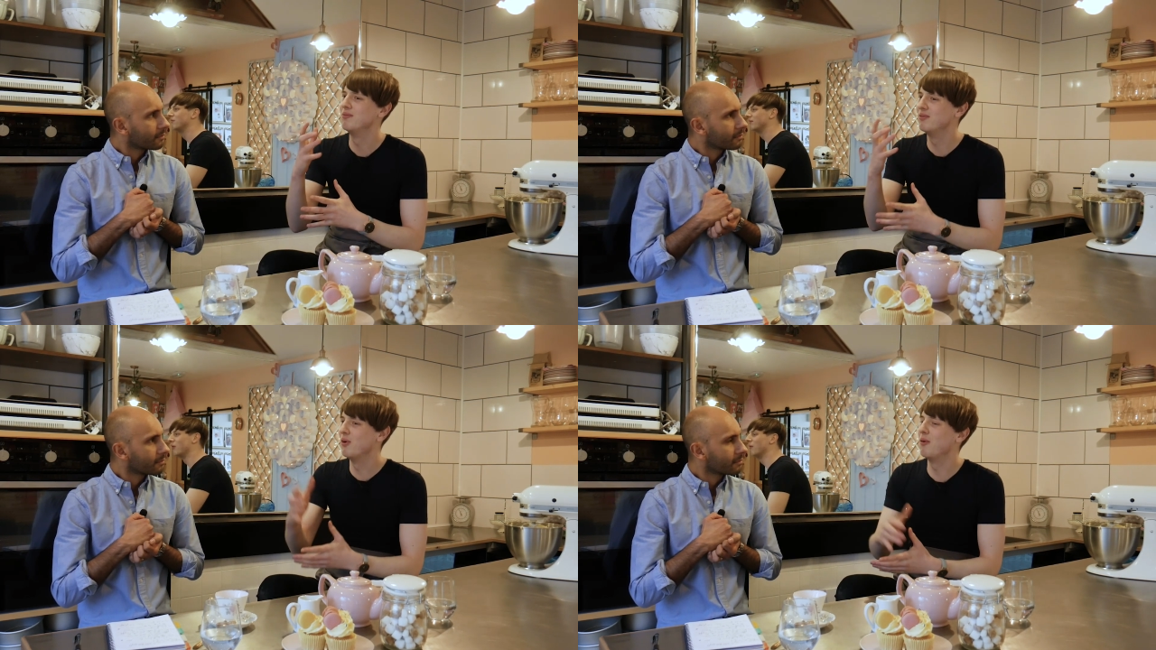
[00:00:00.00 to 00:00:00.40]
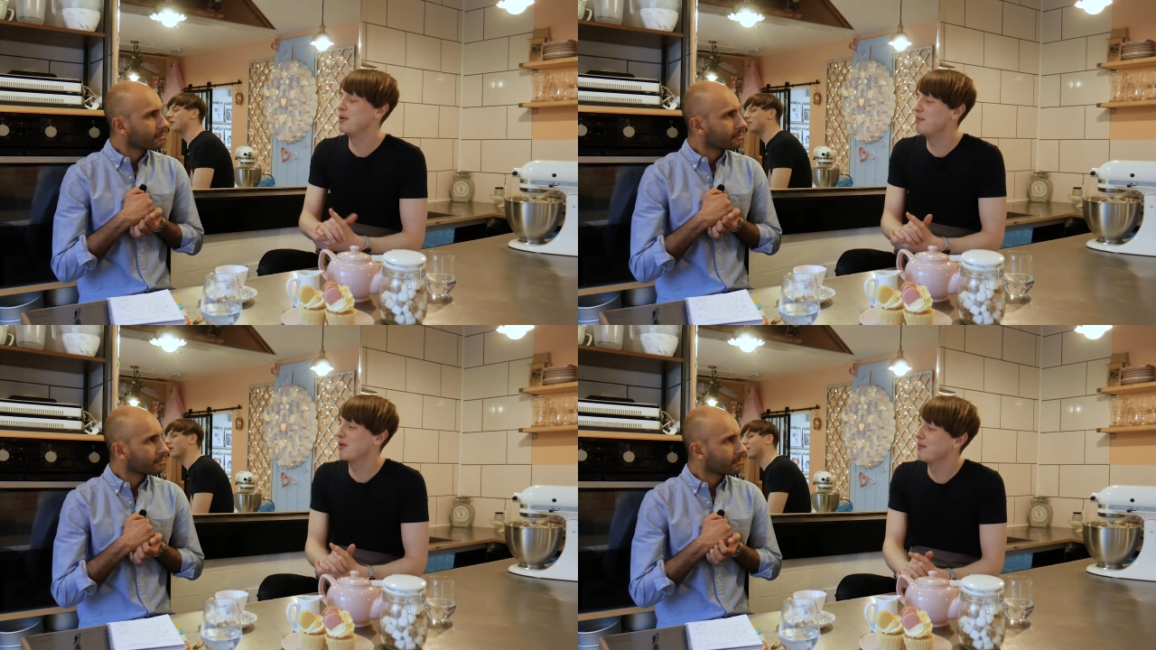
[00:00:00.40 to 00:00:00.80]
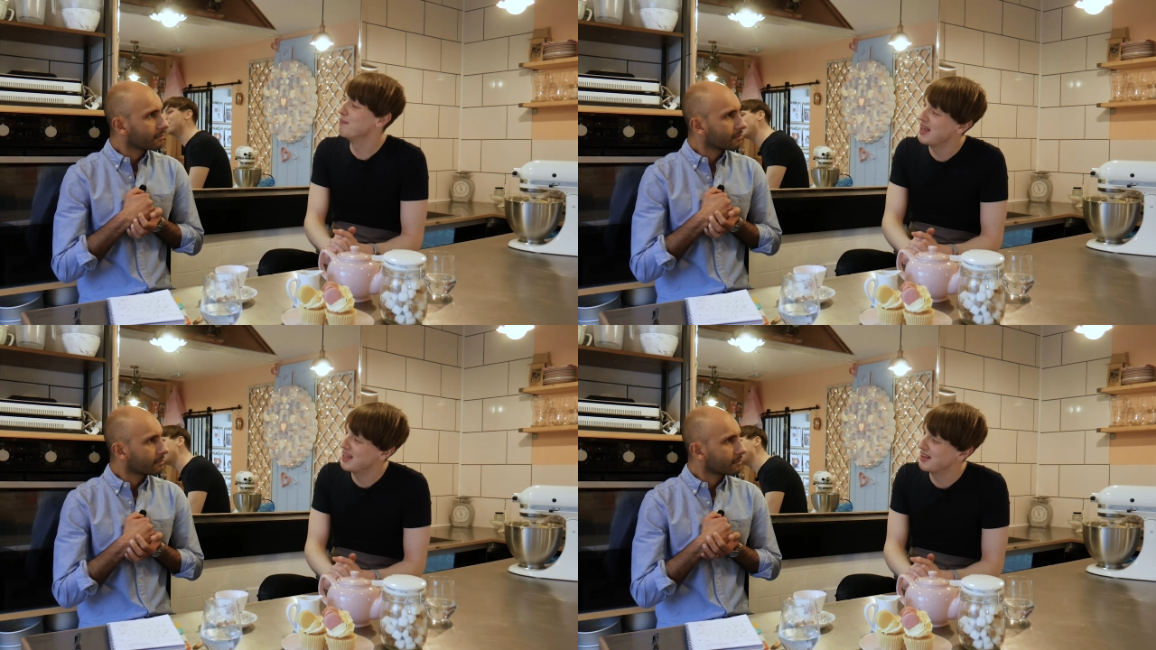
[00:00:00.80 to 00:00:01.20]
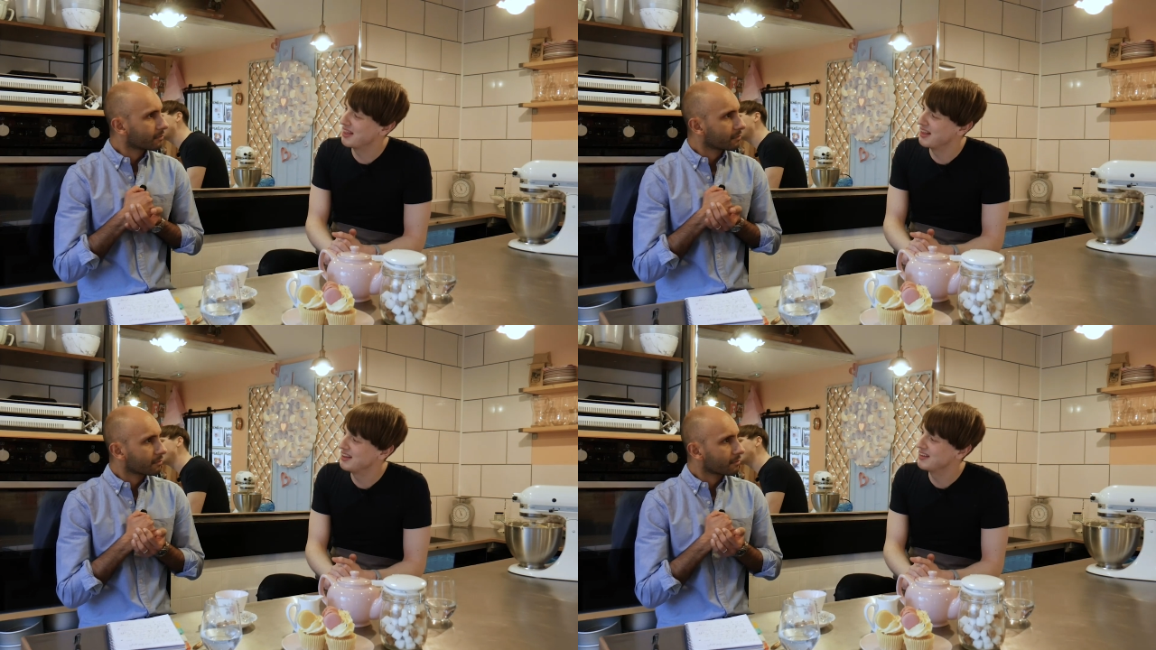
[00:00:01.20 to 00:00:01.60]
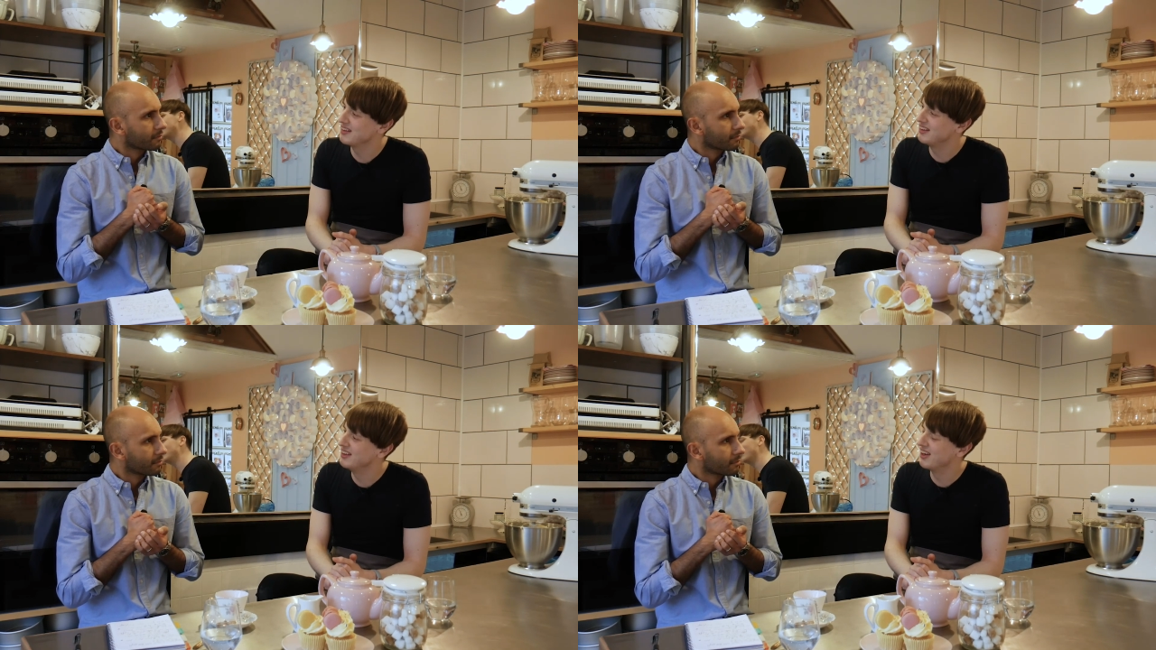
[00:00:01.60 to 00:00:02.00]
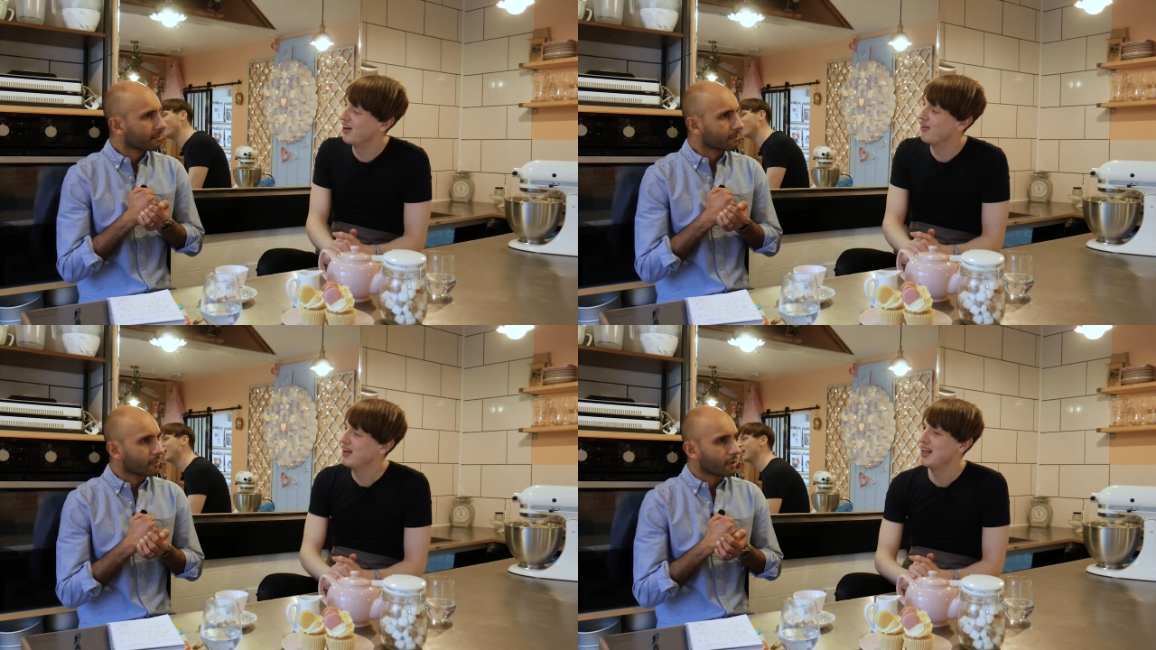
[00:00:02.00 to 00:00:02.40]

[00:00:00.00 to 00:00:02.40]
Speaker 1: what people can make these, you know.